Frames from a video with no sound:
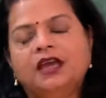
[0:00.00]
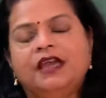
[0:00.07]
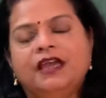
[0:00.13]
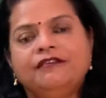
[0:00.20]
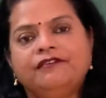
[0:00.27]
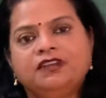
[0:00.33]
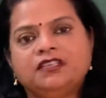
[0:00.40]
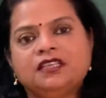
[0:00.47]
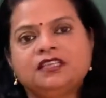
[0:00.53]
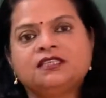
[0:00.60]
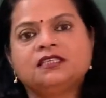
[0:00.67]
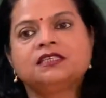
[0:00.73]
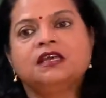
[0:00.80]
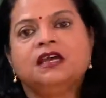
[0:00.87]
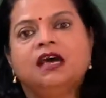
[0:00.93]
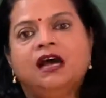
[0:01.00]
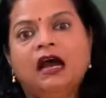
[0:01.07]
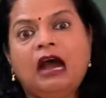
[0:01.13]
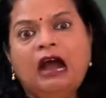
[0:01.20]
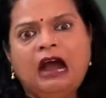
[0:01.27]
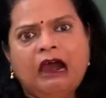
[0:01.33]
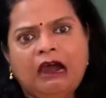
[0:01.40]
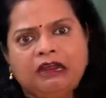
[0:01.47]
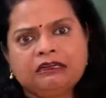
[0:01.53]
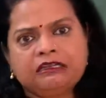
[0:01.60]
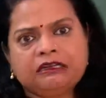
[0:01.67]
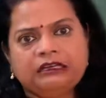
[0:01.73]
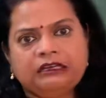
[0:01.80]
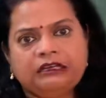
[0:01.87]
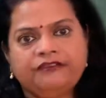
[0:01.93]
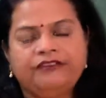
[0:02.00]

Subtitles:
If it is hard,